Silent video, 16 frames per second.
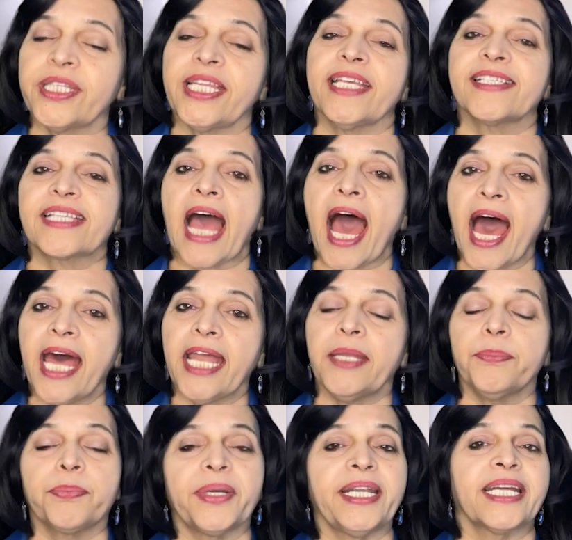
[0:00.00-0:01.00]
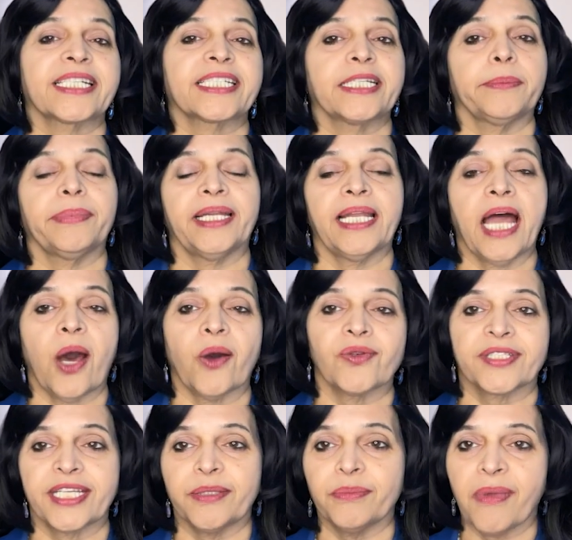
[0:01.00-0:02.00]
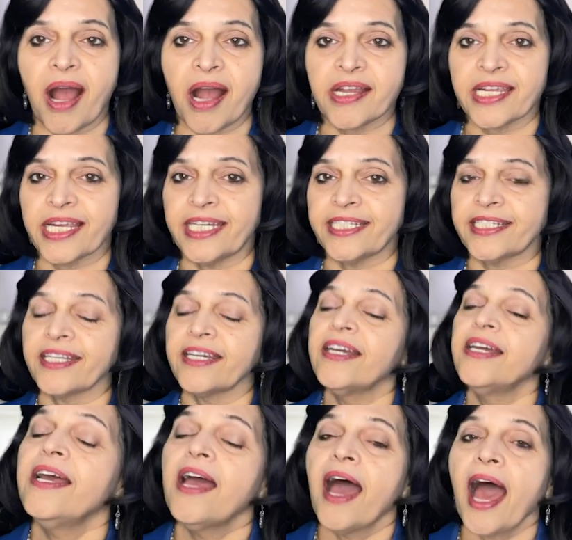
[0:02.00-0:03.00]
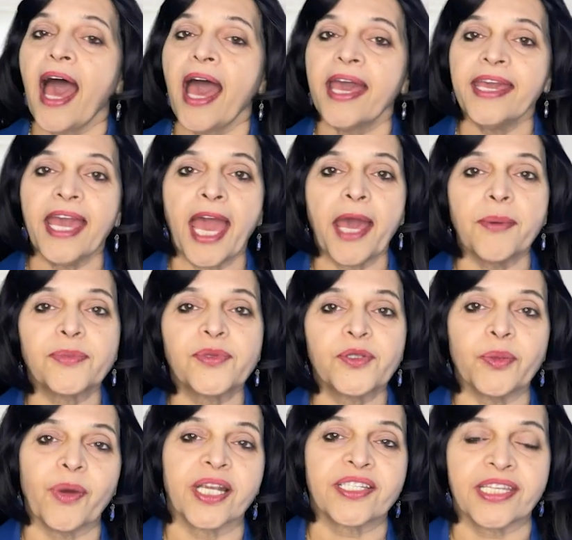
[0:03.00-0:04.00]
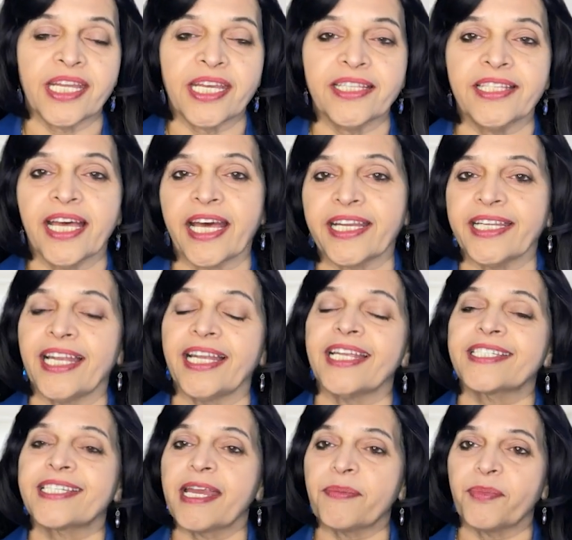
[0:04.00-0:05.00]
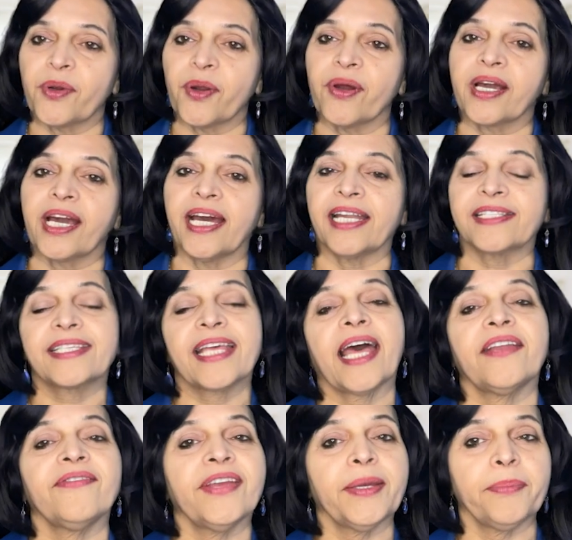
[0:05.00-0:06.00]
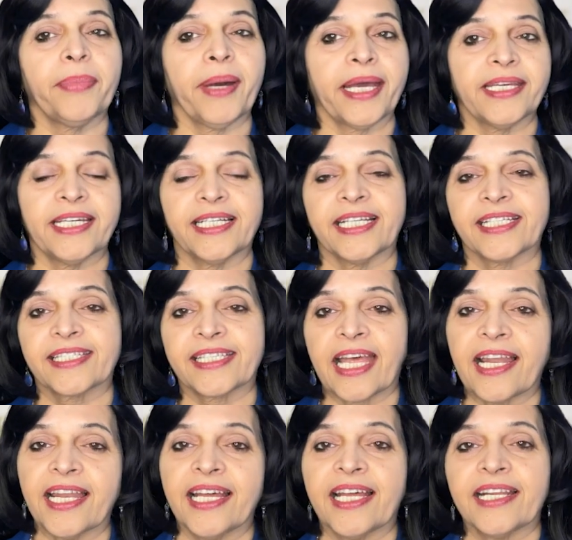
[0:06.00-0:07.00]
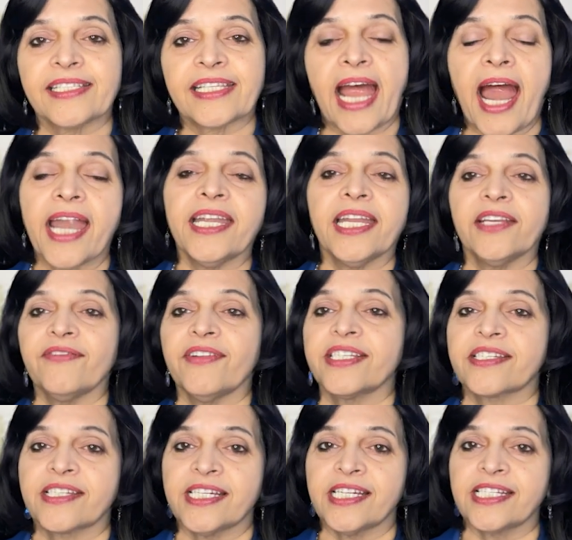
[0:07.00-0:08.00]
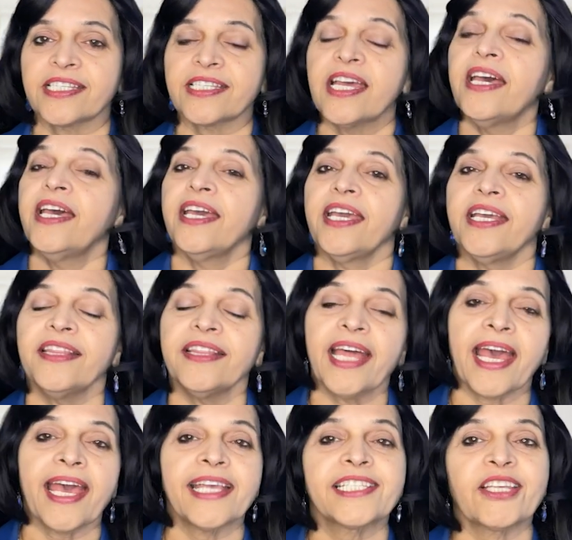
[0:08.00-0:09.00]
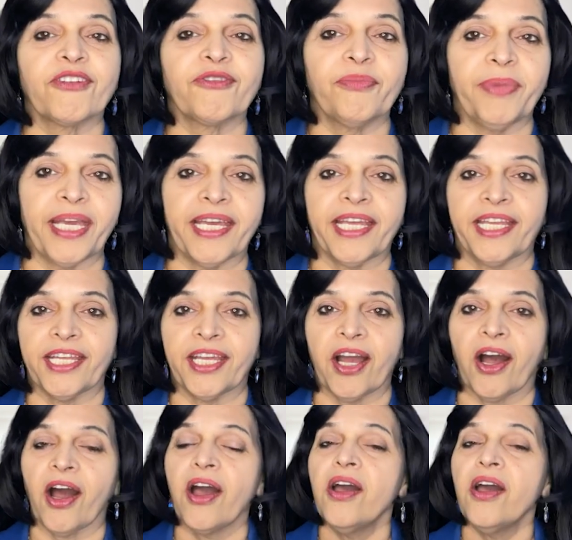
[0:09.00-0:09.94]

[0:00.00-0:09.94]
this unpredictable housing market. Hi, I am Suma Sridhar, real estate broker serving buyers, sellers and investors in the SF Bay Area.